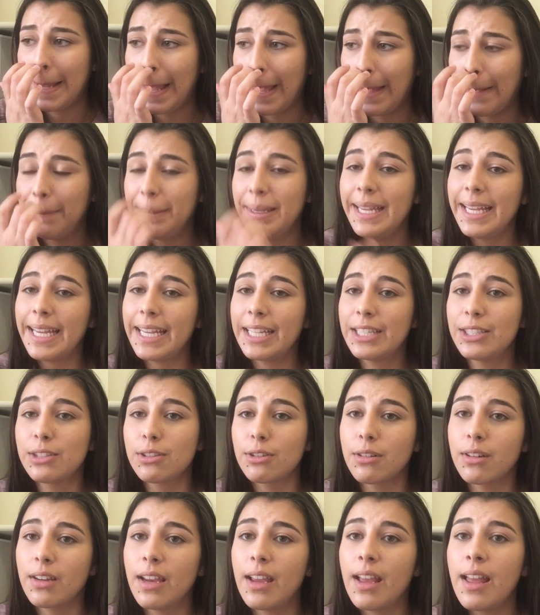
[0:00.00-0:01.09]
I'll be
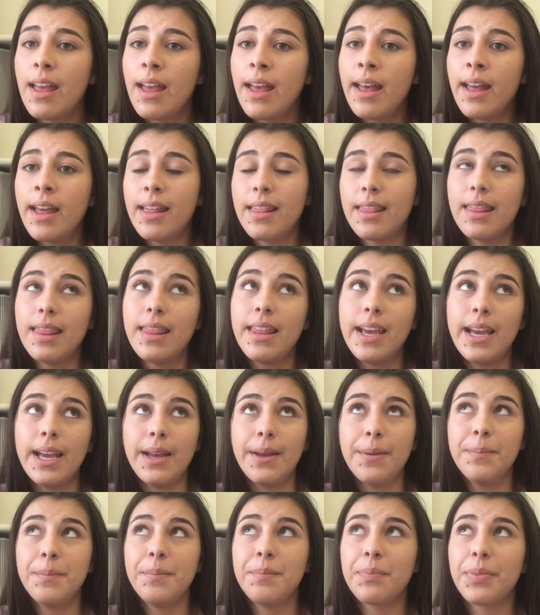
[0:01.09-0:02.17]
answering
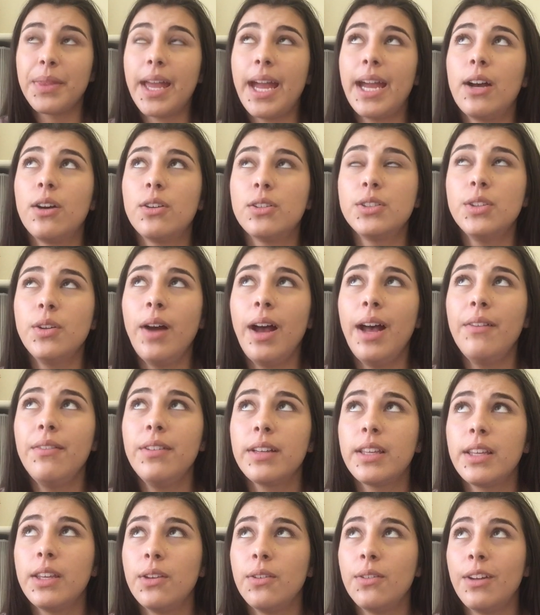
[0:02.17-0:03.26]
them. I also have
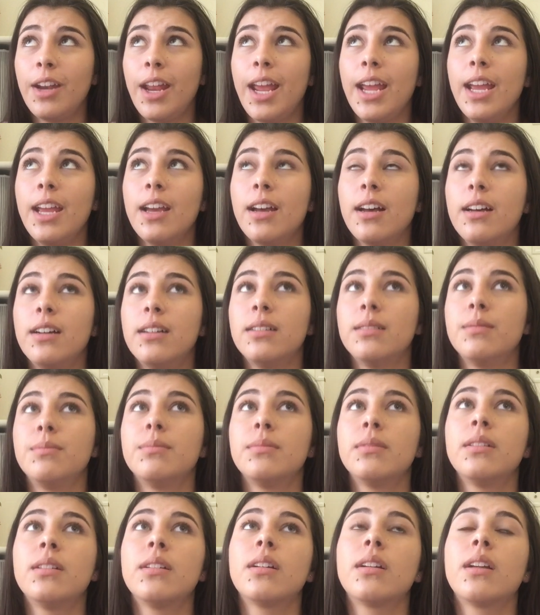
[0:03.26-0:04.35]
a Q&A
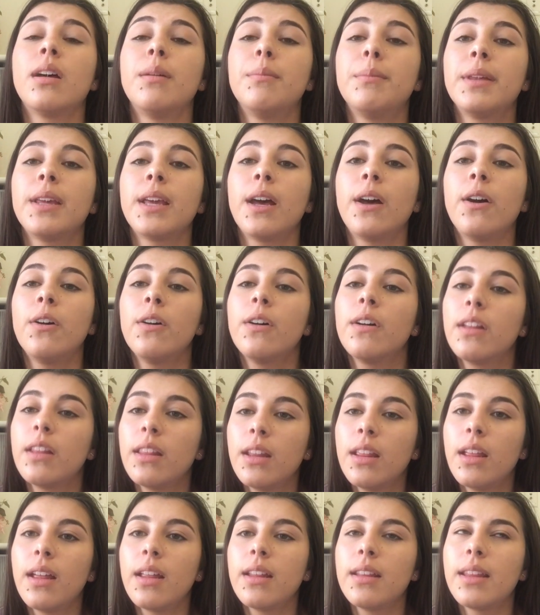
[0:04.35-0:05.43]
um, coming out.
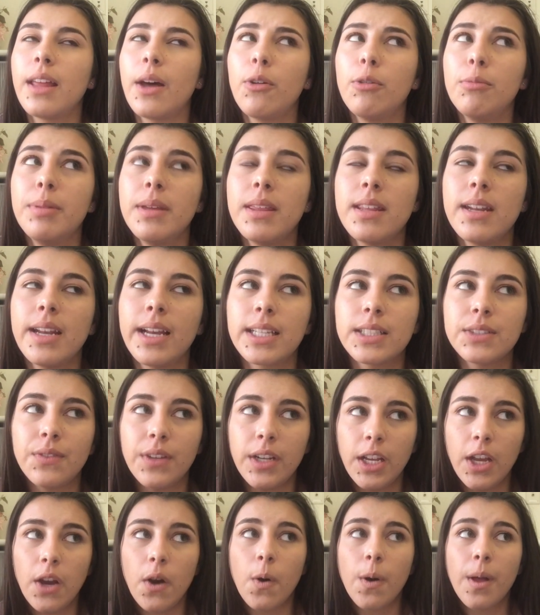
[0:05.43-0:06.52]
That, that will be the next
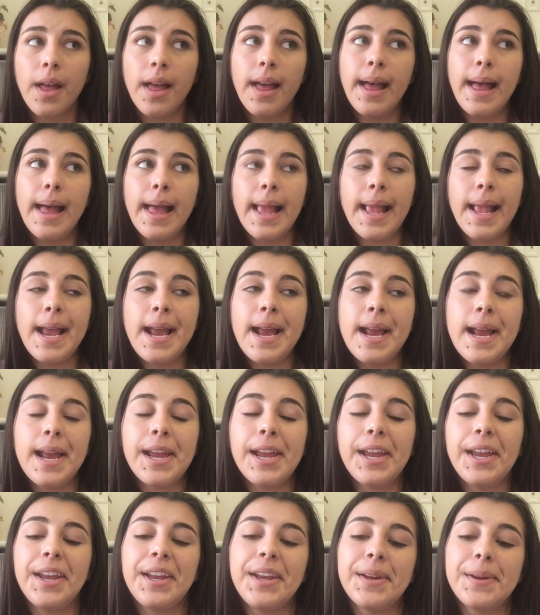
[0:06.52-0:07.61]
video.
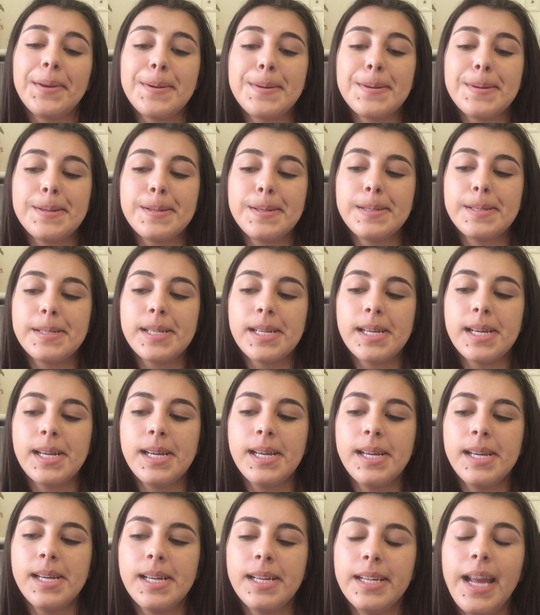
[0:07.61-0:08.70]
And
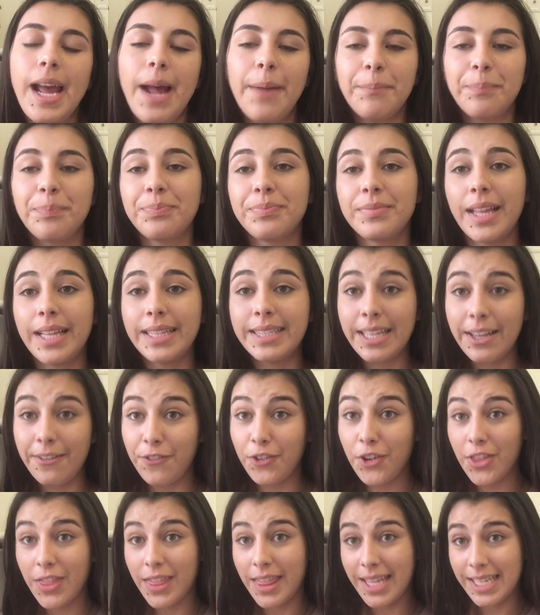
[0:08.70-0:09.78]
yeah, that's it
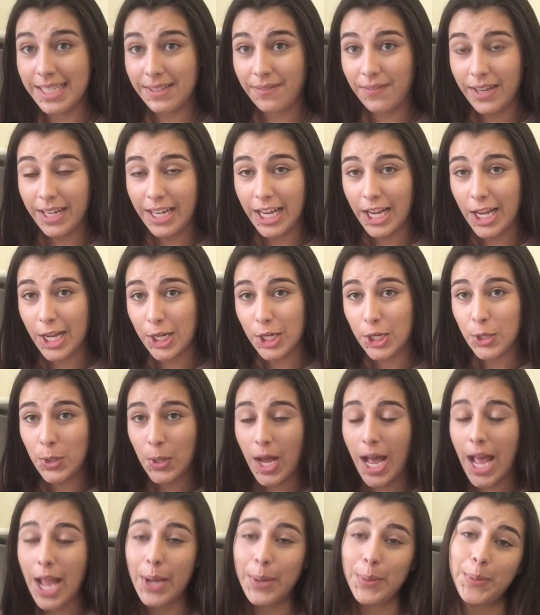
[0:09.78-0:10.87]
for this video.
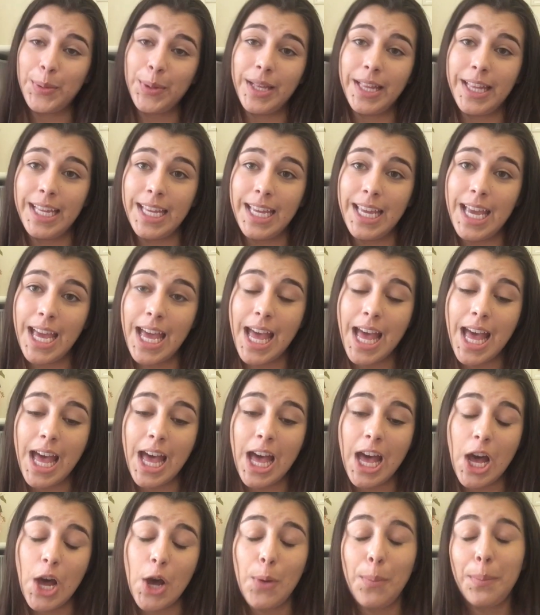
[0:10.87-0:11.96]
I really
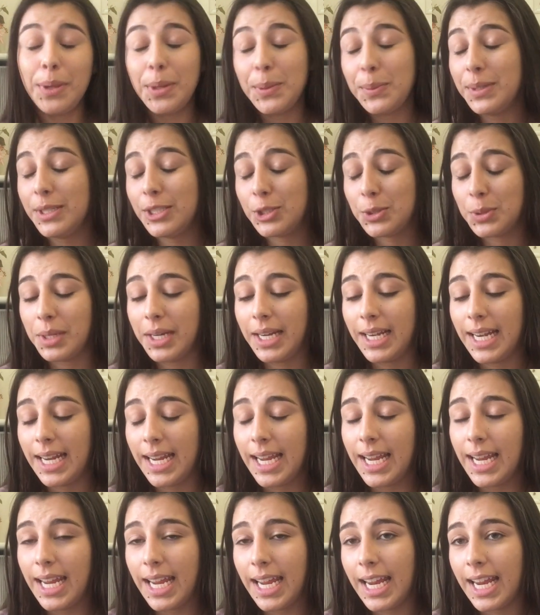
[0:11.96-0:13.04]
hope you enjoyed it.